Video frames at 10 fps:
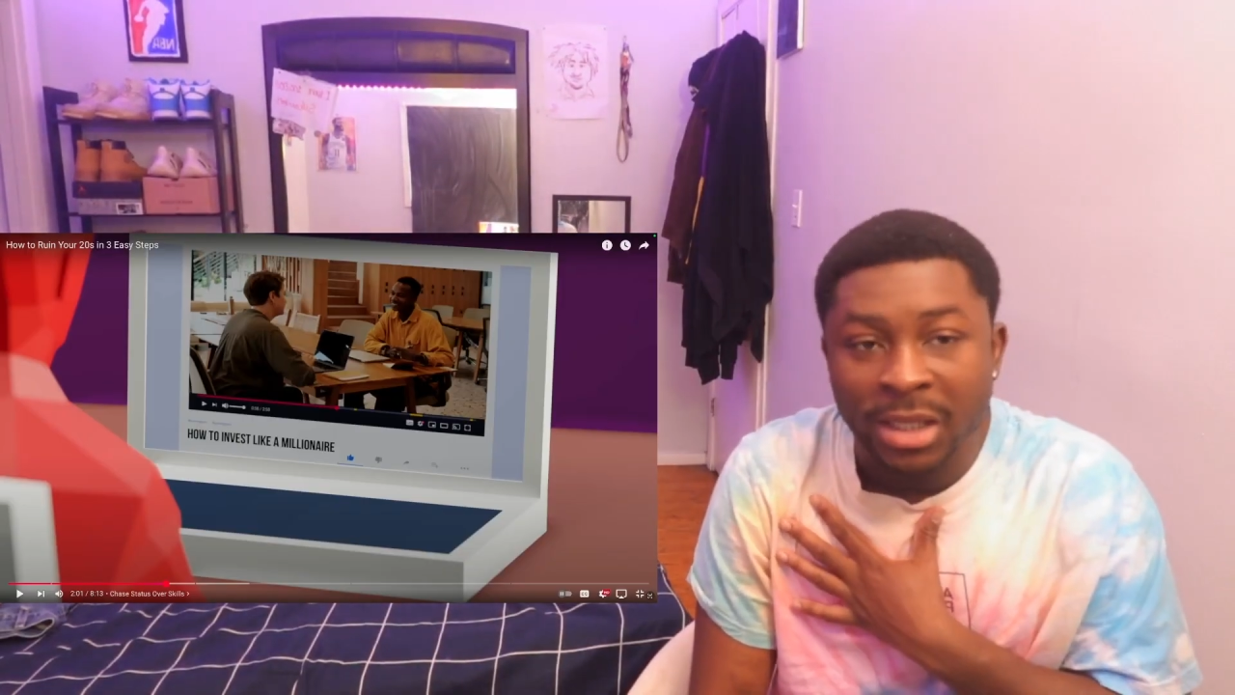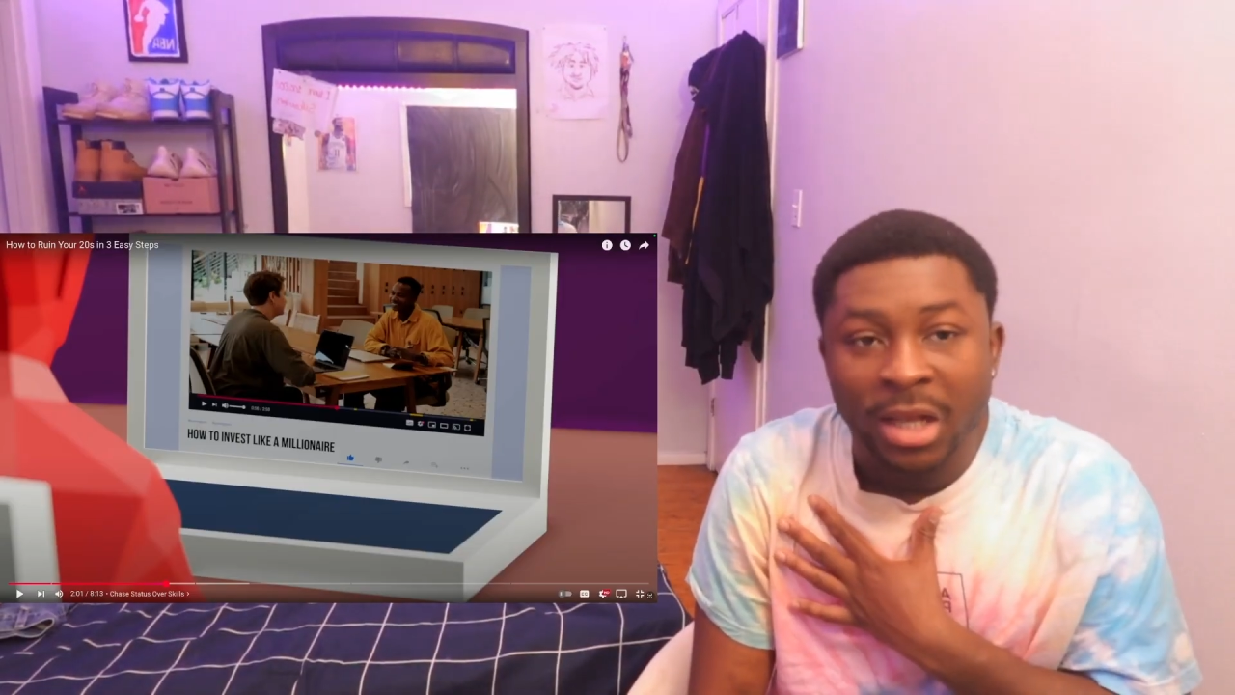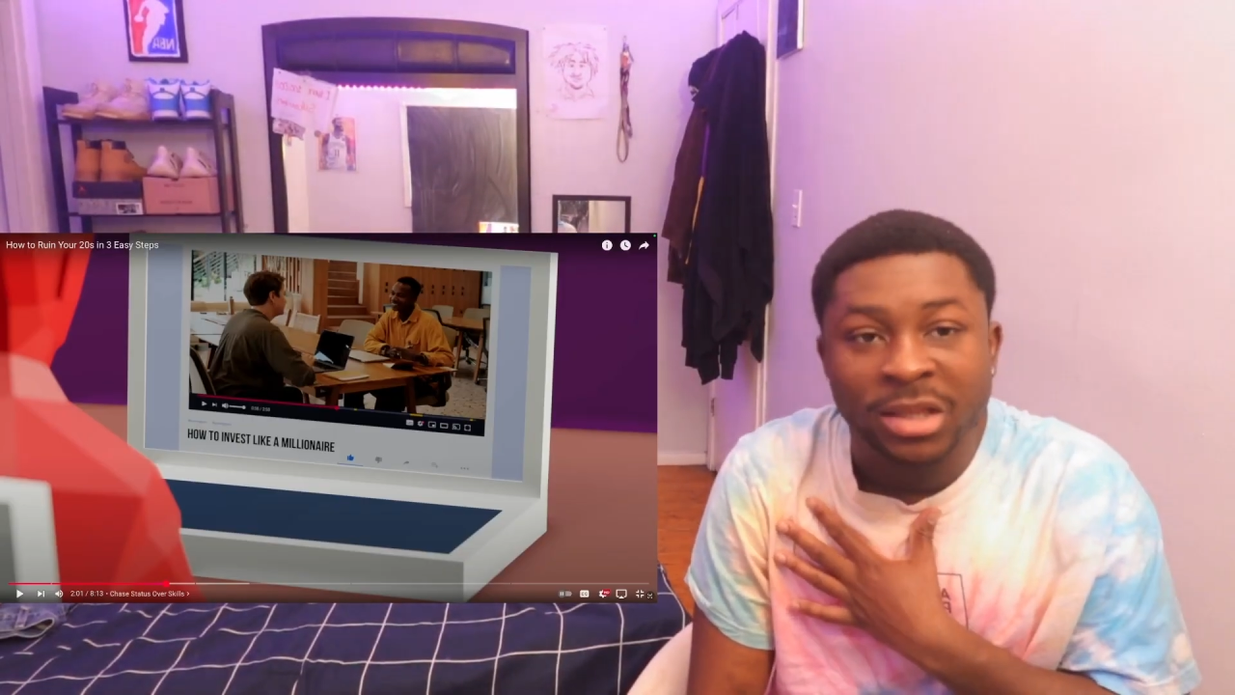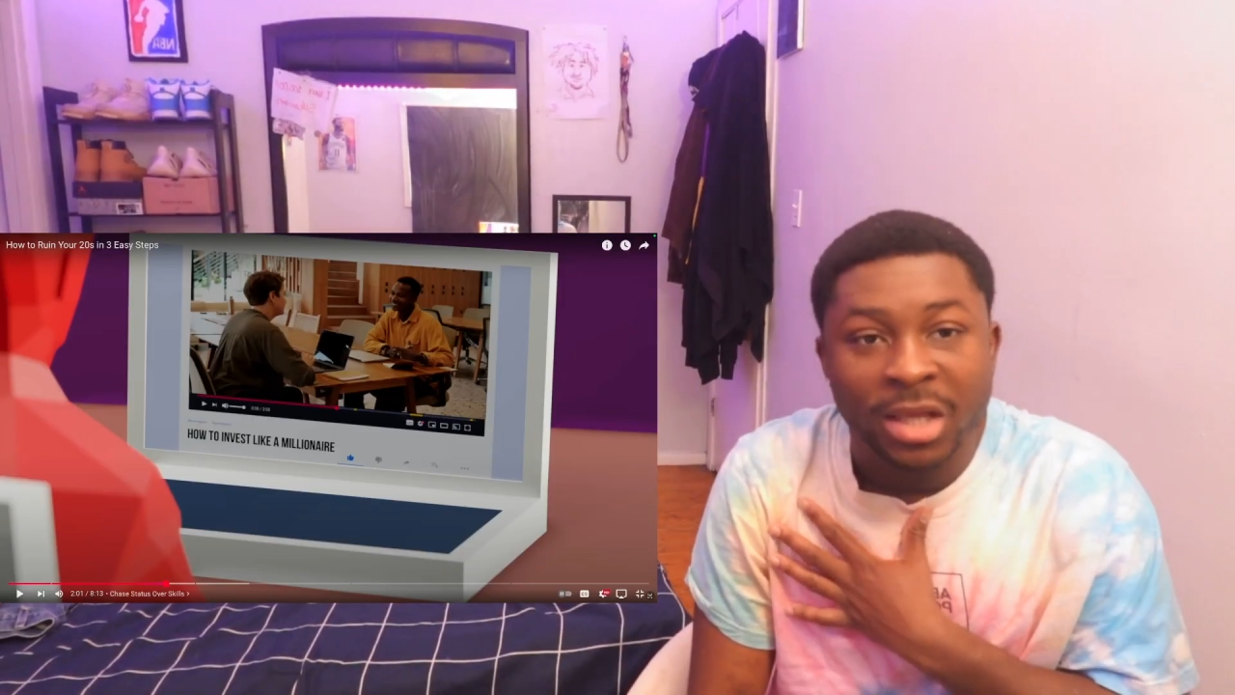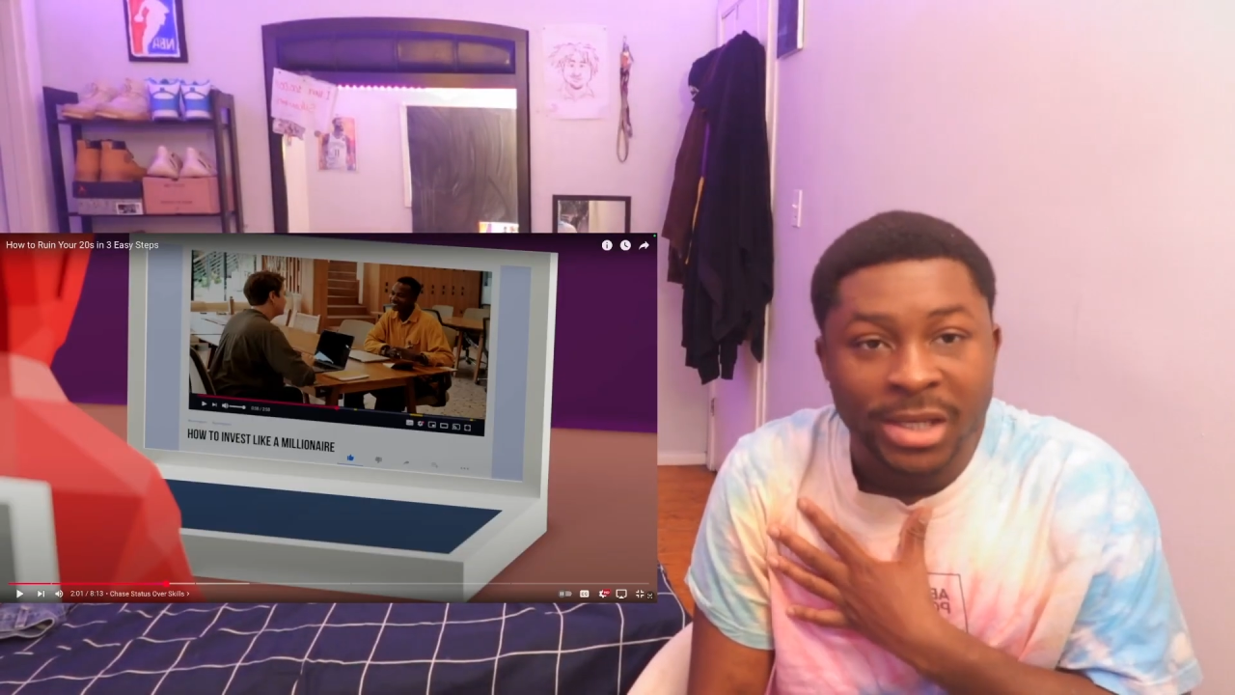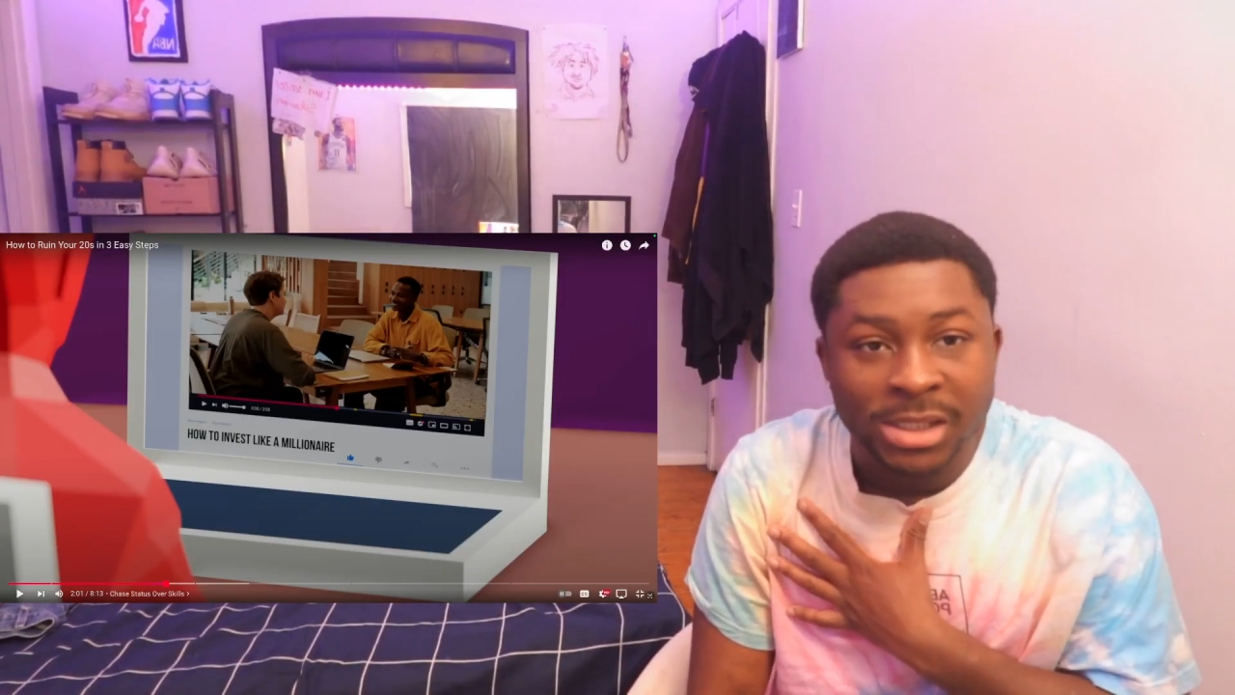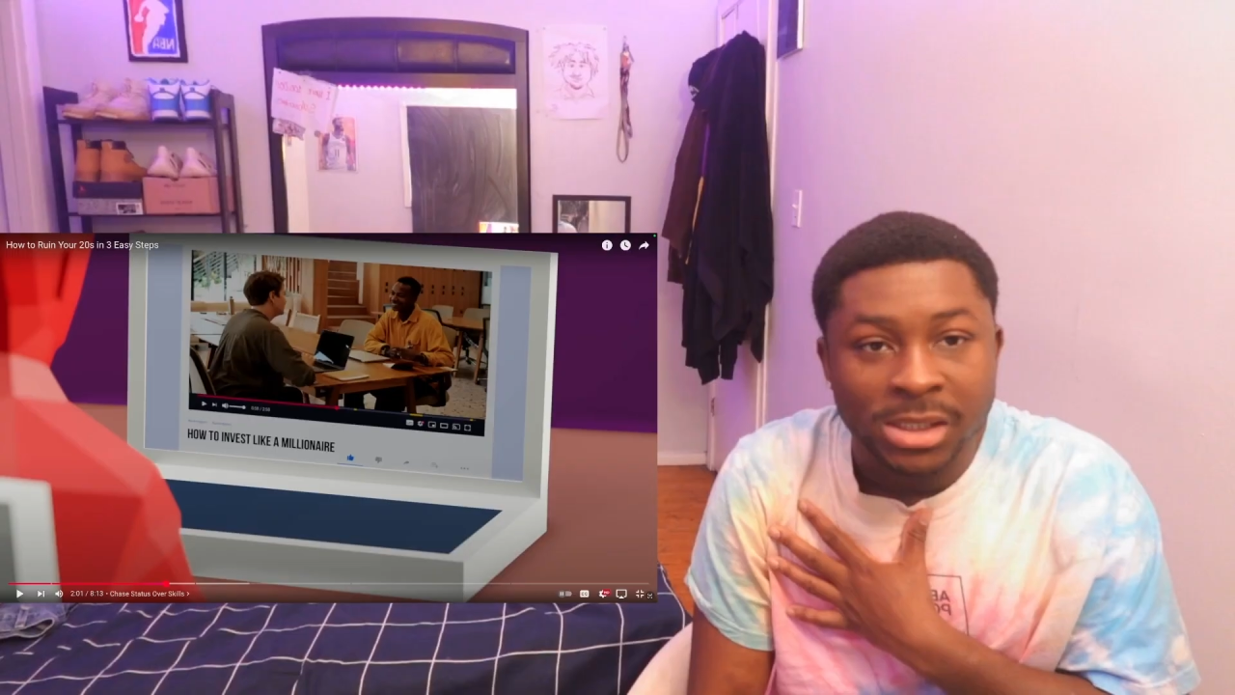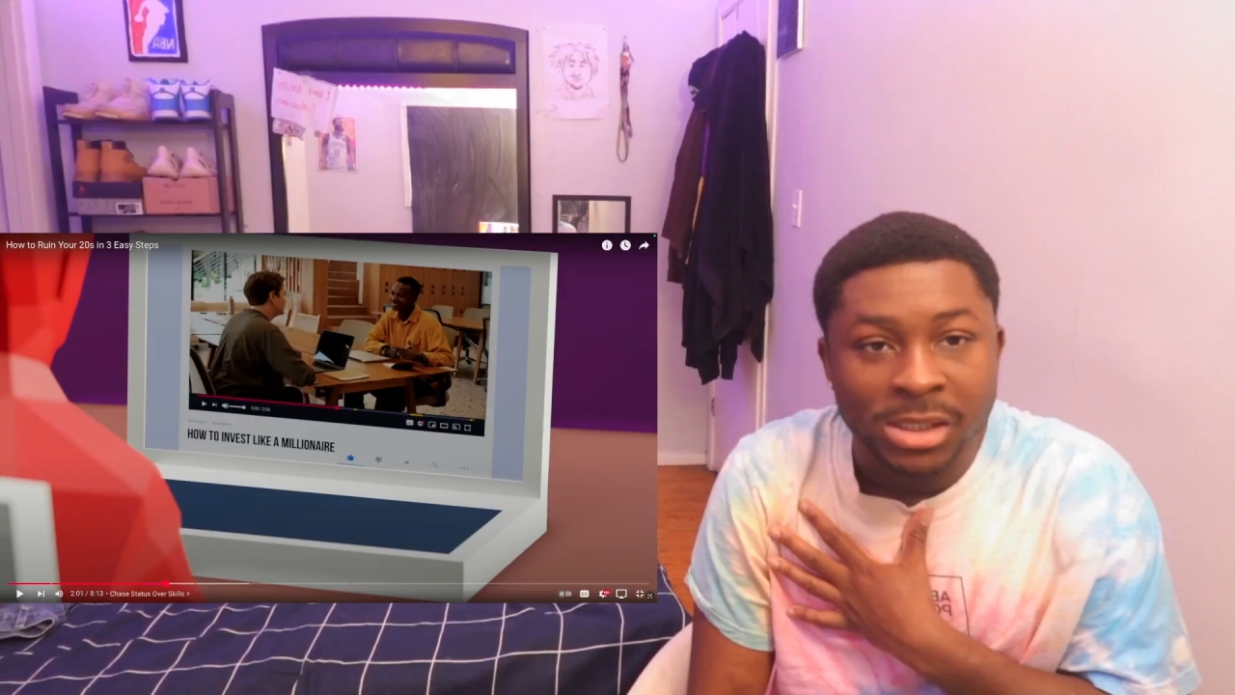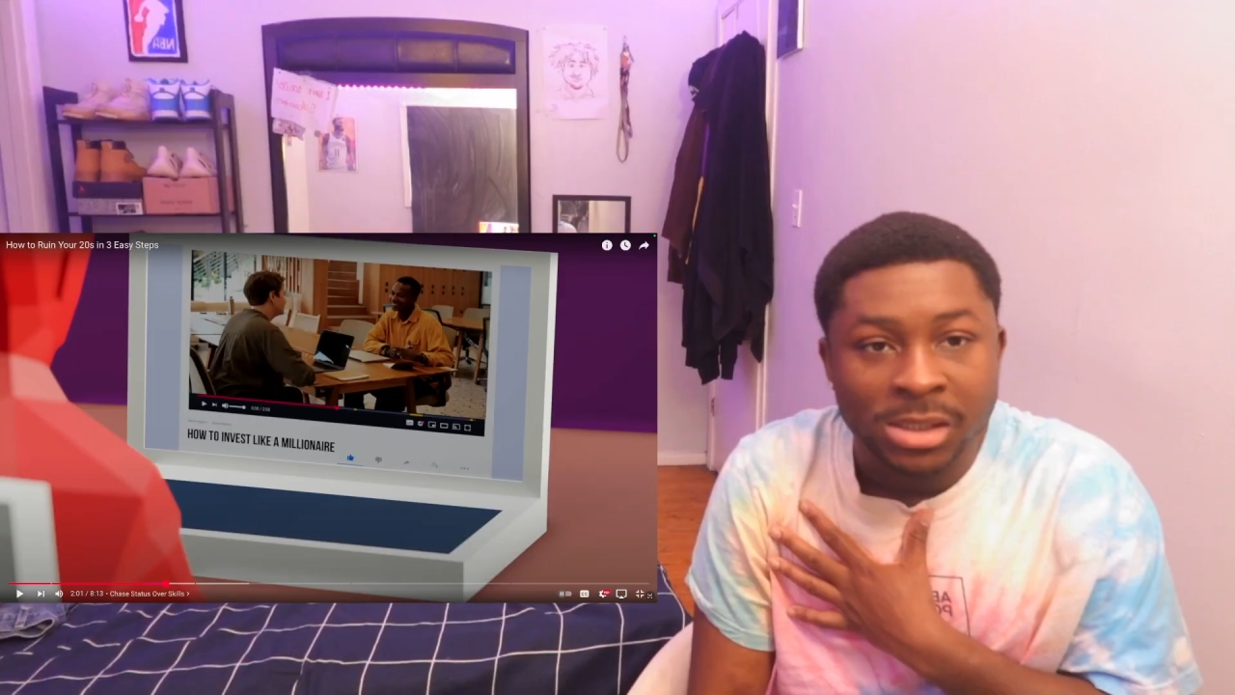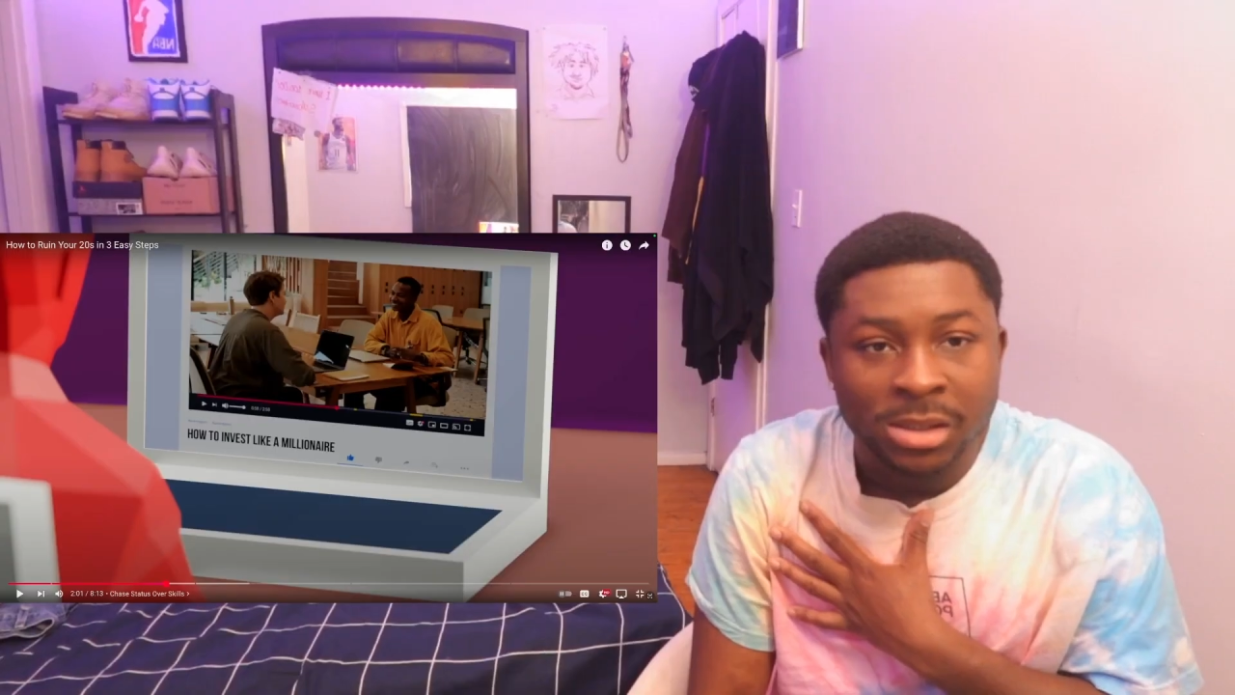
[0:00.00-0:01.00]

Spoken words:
our 30s,